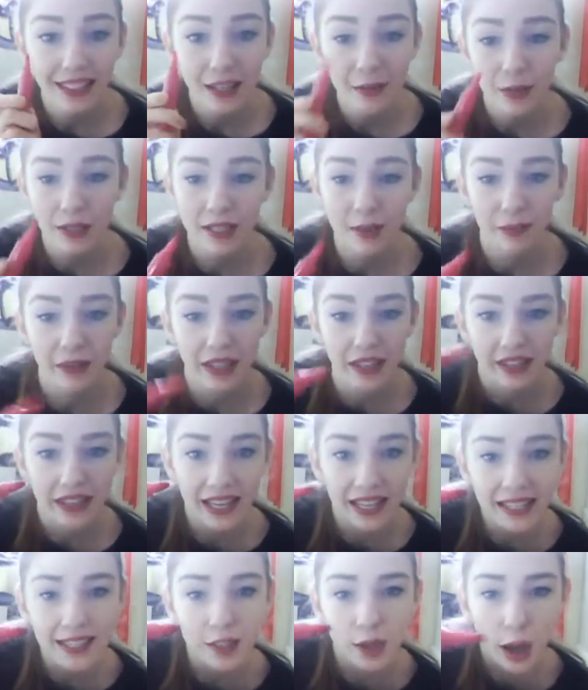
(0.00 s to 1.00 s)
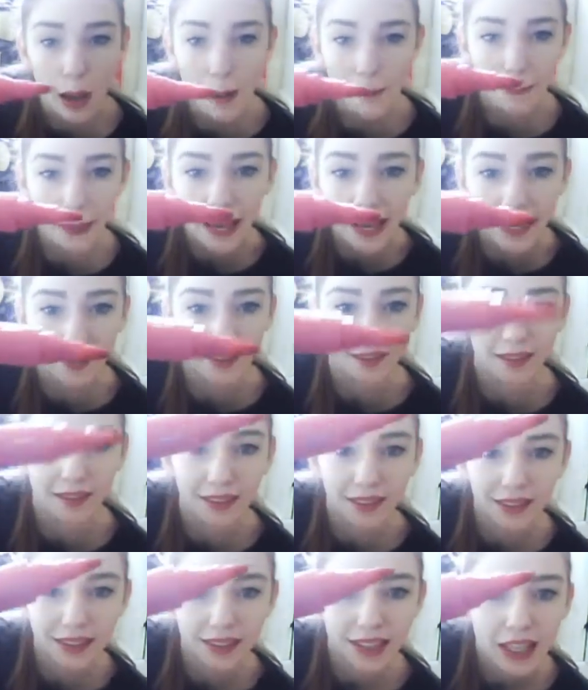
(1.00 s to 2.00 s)
It's to be a nice hot pink.
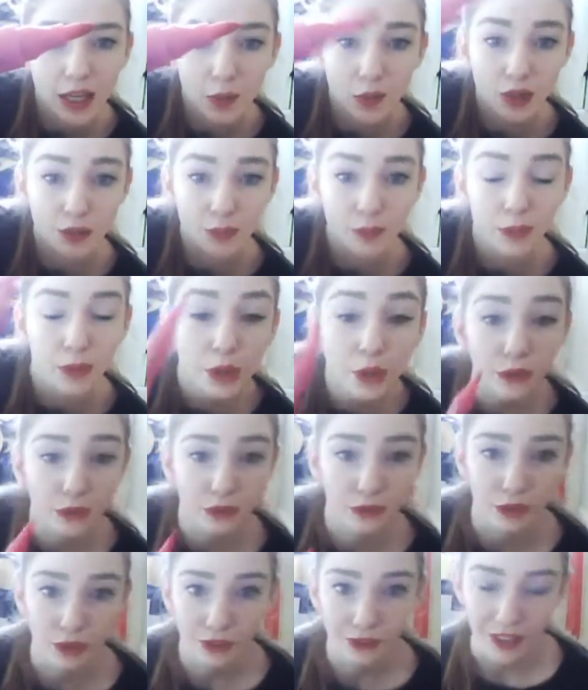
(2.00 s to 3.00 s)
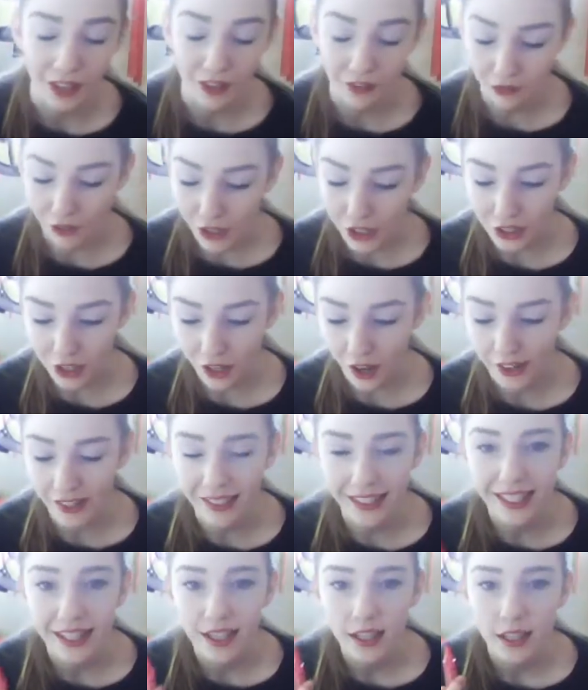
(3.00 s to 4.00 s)
It was beautiful when I first got it.
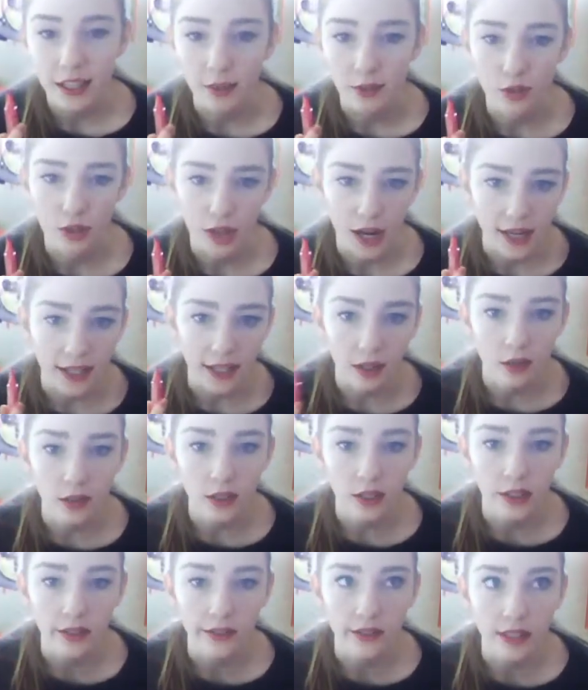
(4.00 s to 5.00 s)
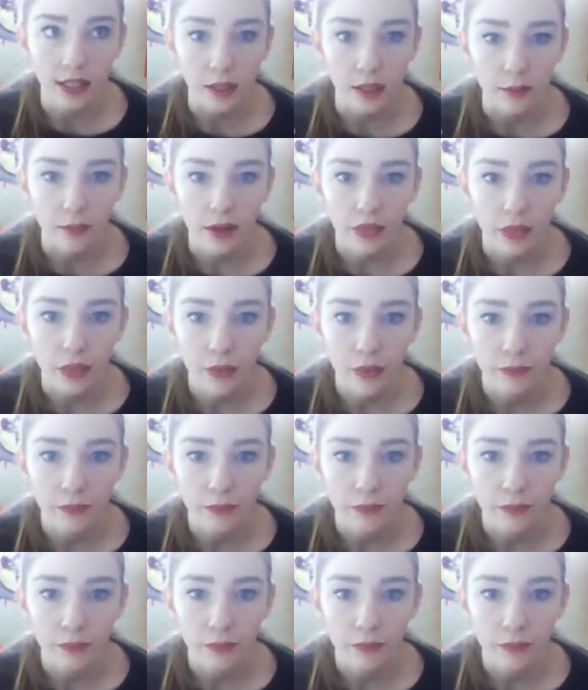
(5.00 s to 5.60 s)
It dried out in like a month.